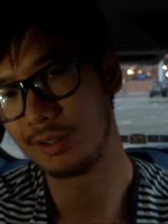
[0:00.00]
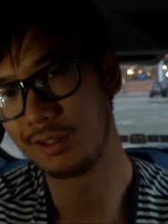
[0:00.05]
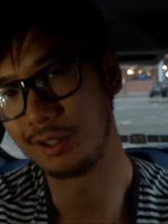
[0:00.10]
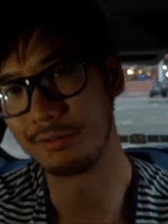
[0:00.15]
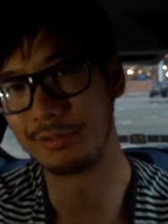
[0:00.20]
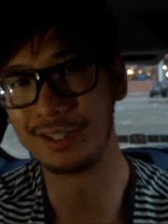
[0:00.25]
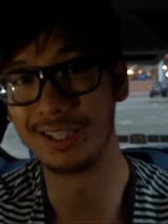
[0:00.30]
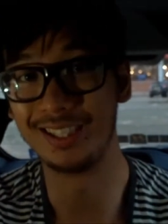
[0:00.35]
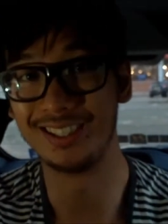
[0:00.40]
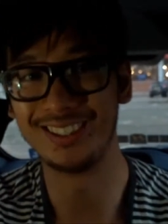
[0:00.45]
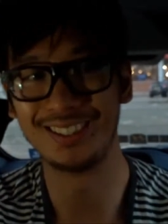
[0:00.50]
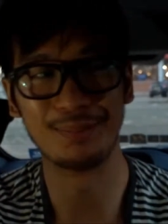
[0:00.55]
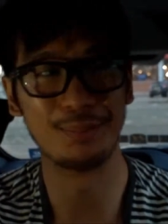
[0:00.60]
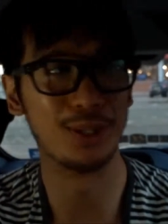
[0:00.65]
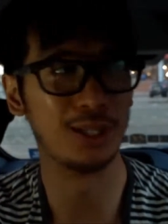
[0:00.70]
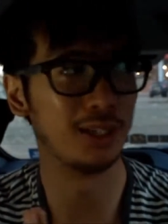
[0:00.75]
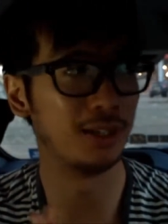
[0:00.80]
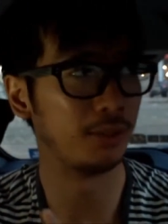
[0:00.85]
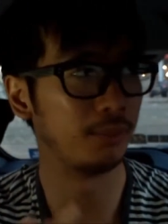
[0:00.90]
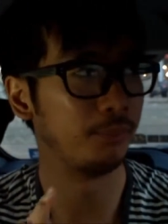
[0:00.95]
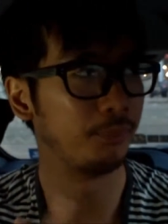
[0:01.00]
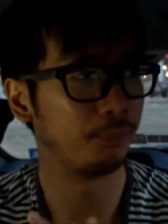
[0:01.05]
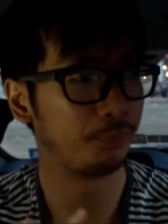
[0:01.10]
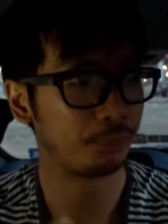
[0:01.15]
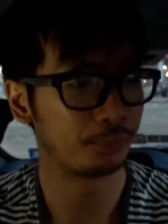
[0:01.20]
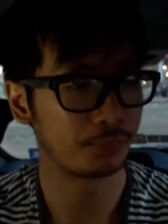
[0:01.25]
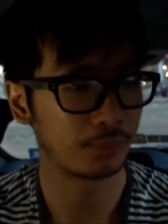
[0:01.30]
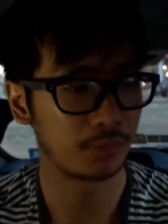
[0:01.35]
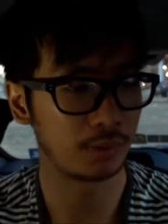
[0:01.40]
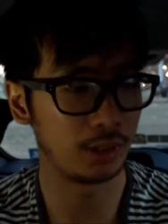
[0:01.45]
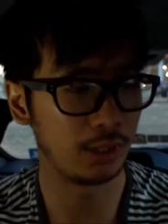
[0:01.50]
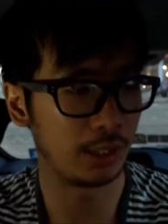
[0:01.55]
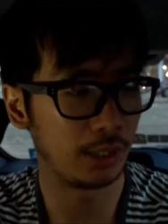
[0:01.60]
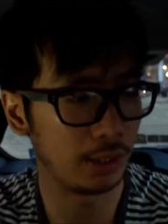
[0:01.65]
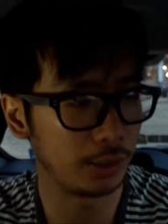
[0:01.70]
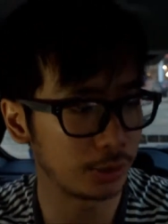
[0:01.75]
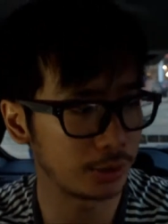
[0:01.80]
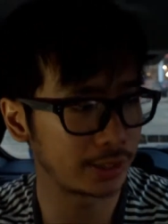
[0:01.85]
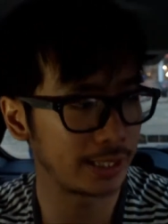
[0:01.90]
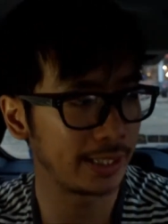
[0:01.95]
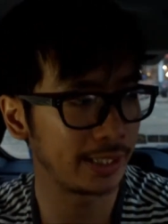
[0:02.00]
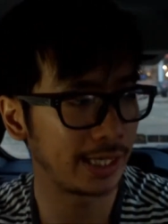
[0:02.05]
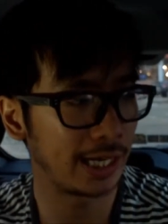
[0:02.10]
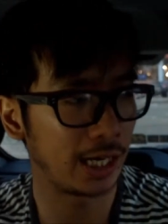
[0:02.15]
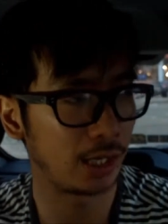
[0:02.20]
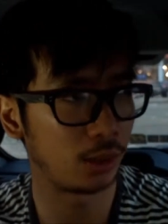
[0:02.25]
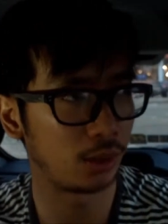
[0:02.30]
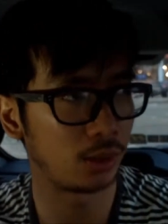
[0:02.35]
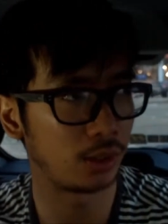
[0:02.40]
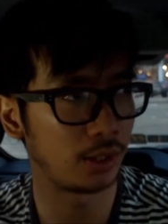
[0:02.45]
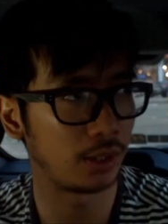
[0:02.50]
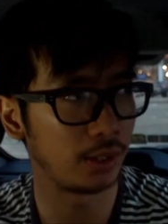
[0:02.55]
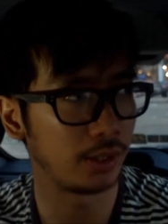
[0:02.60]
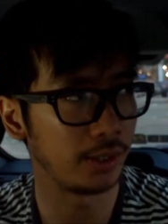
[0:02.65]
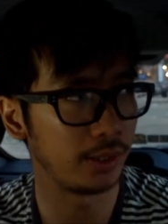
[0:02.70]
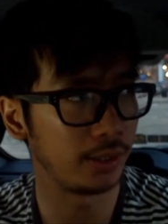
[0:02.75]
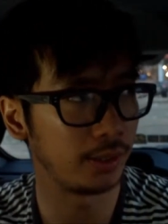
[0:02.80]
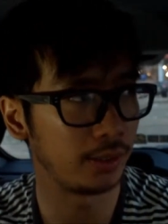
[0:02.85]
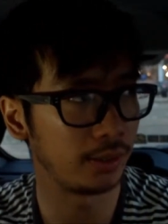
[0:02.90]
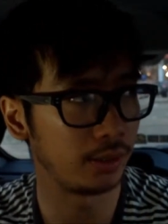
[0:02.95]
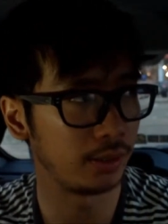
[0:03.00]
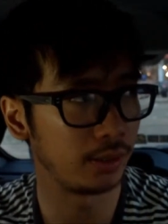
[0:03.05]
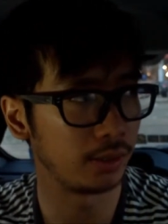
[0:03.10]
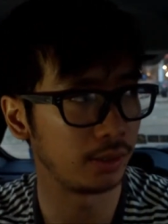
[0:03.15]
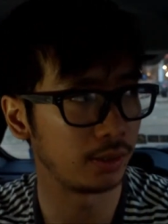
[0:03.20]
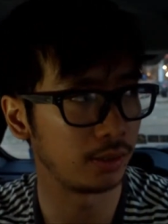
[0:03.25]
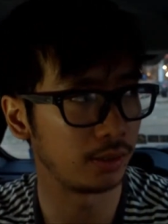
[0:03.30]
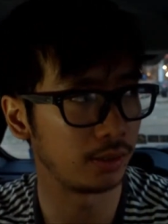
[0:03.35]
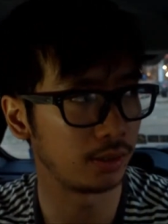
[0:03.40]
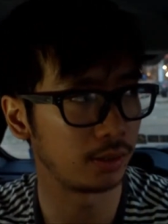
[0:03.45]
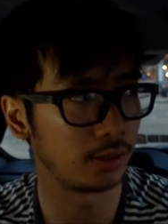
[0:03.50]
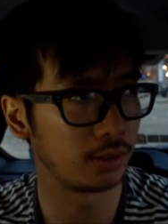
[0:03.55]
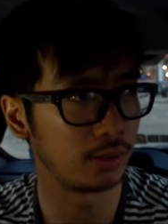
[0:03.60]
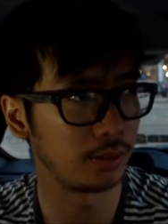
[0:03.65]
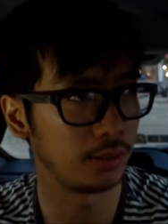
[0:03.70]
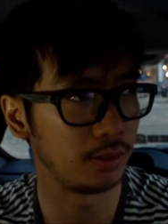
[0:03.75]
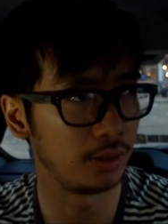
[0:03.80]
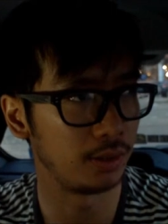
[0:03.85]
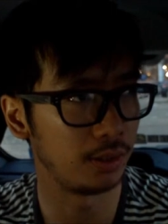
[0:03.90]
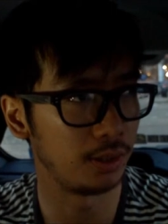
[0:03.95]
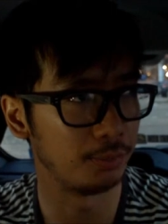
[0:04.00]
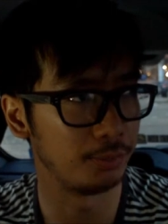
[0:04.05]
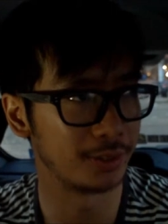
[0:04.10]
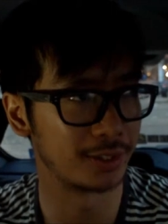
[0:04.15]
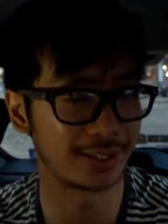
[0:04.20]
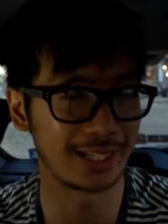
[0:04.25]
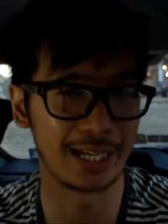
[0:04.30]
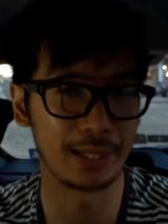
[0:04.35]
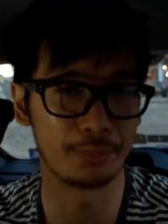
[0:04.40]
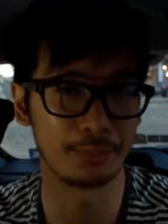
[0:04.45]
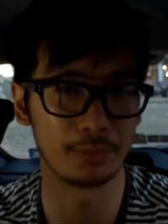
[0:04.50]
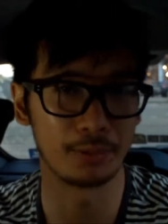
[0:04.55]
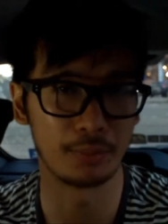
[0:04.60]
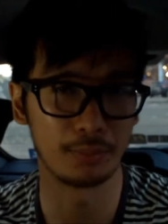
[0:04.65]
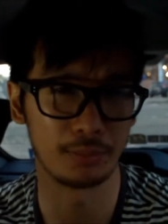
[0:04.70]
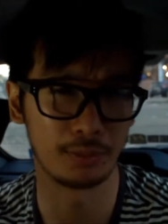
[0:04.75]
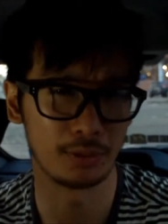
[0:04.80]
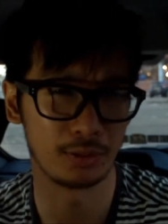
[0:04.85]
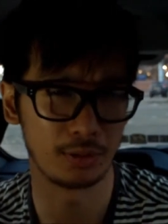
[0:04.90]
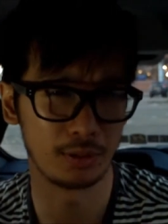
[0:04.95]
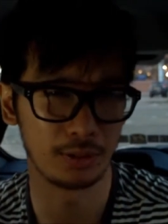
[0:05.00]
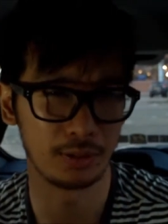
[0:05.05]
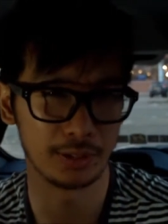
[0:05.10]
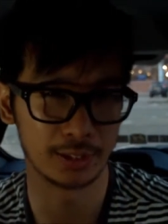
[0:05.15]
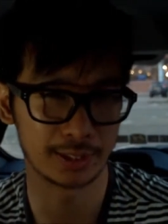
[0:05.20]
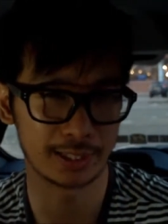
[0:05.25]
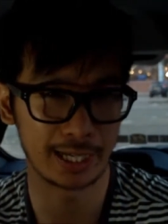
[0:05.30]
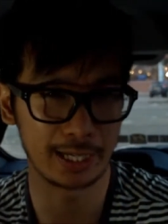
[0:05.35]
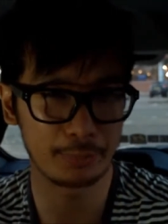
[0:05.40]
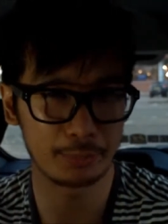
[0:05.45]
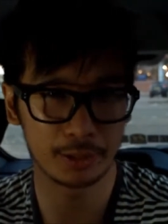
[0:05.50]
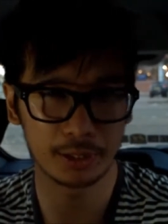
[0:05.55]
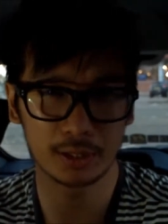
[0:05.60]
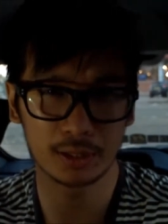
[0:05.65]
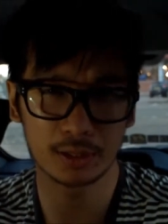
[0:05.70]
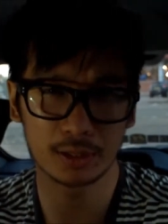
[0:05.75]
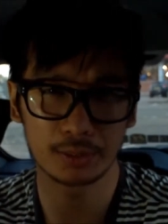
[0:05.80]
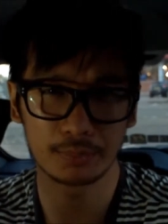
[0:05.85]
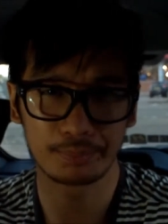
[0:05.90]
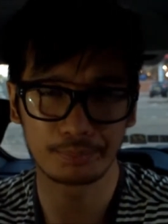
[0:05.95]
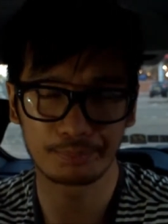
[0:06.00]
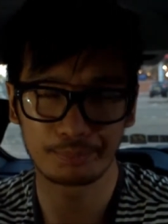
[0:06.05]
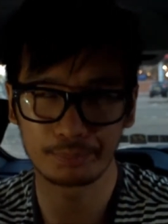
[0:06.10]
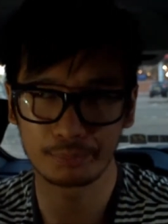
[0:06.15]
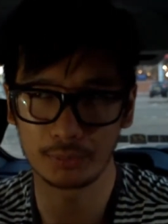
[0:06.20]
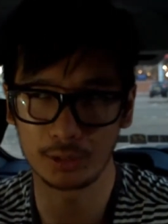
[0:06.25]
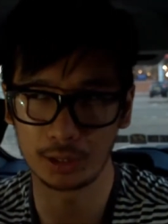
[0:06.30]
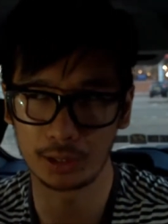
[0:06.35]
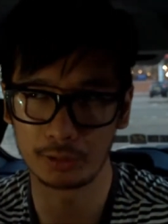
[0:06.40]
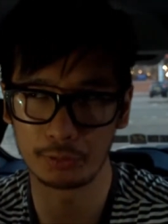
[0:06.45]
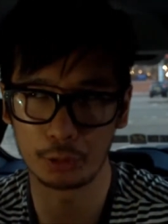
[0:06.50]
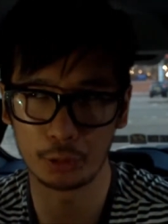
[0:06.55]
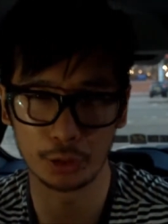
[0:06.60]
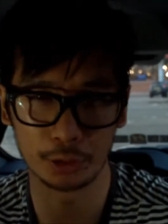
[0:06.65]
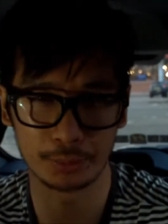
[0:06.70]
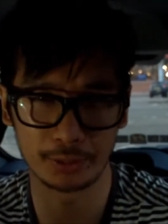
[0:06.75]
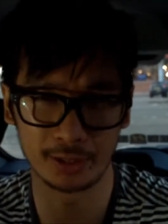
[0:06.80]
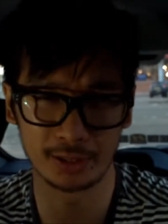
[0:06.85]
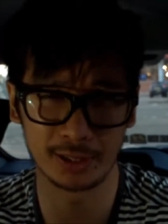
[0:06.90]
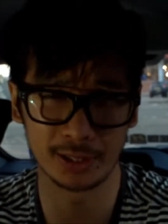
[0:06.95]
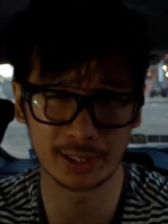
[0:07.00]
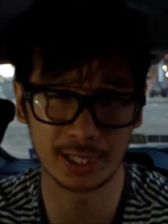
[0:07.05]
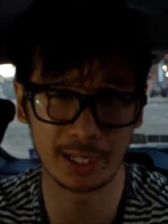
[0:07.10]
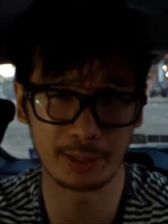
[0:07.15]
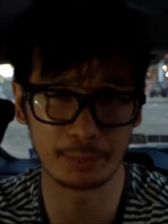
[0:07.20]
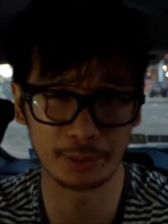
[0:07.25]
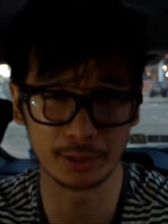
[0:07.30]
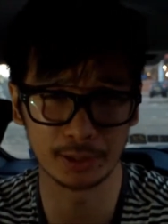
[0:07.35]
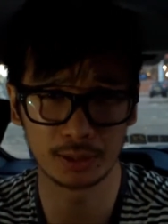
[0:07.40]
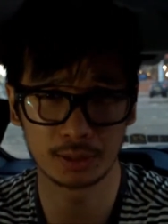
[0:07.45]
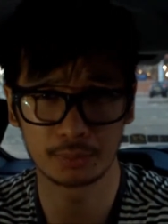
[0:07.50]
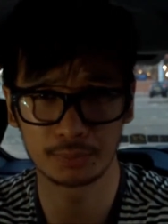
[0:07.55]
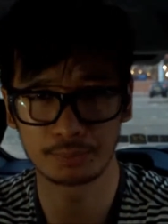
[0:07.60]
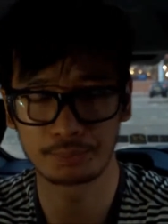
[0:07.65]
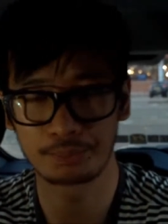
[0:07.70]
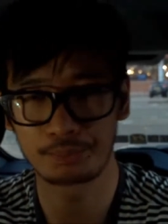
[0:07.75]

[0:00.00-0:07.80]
I forget. But um, yeah, I was saying how I, I'm escape, I'm an escapist. Like I've always been an escapist.